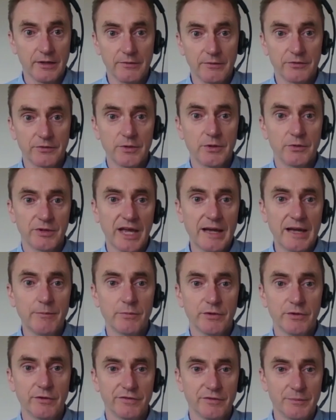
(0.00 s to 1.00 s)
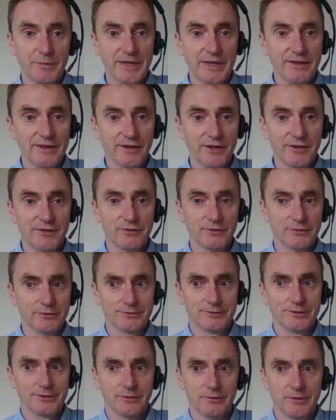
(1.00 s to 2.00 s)
It was a real gamble for me that I thought,
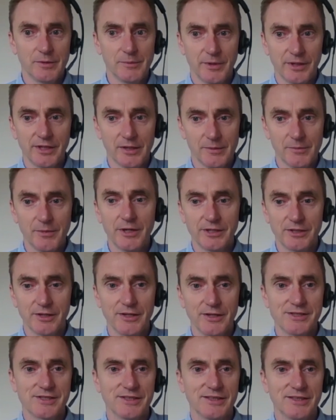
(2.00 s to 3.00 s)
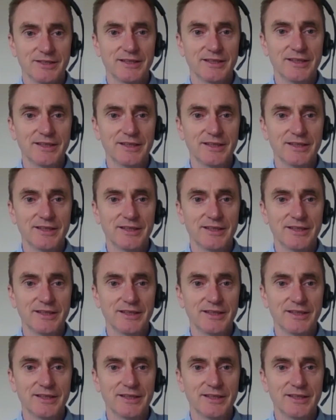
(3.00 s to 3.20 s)
well, am I going to,